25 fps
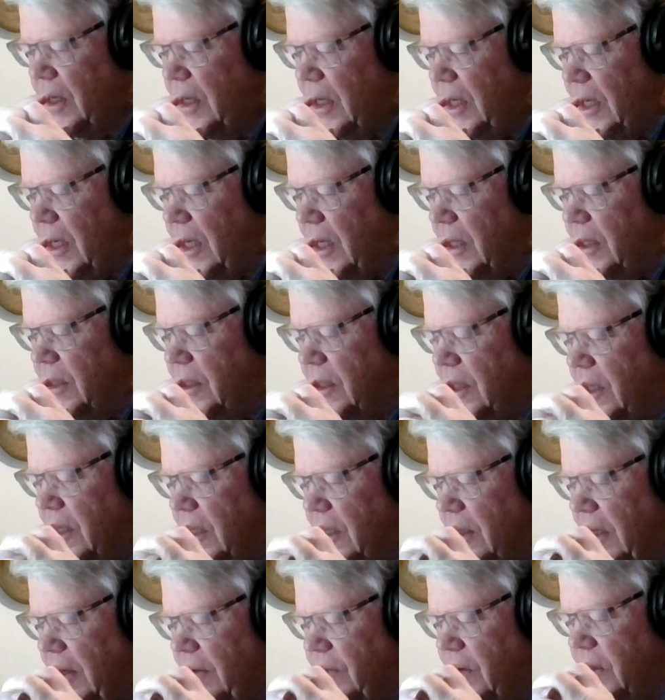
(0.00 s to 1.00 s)
And
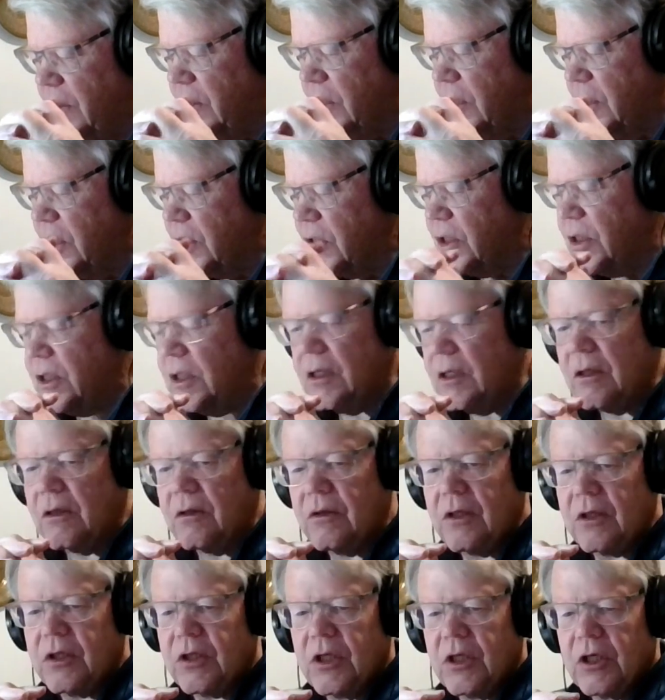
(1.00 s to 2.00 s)

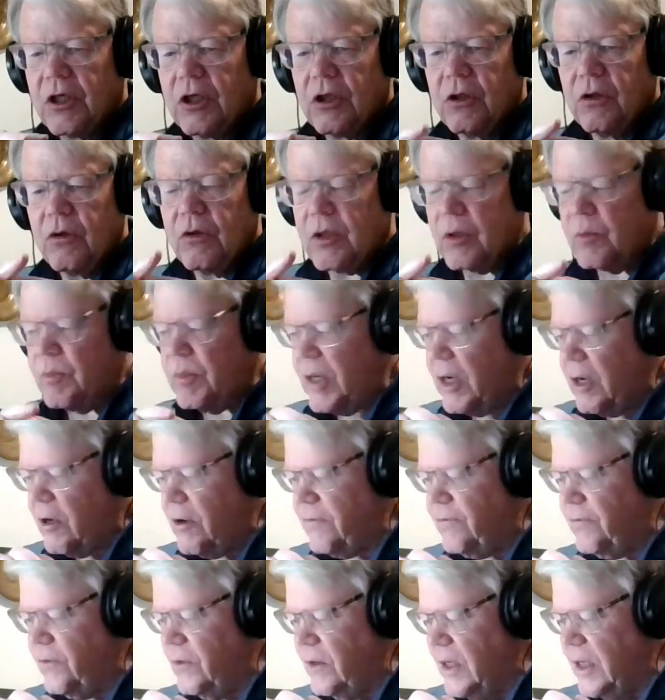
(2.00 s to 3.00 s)
this includes a
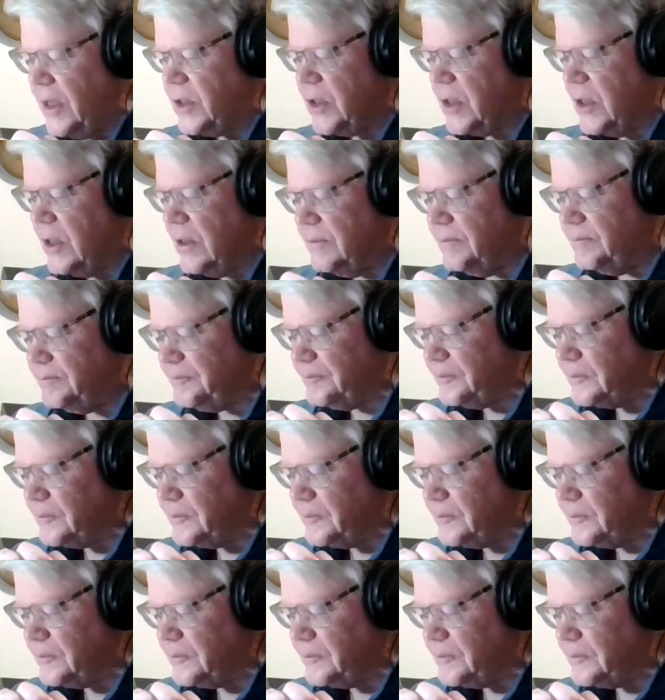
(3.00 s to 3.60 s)
powerful lesson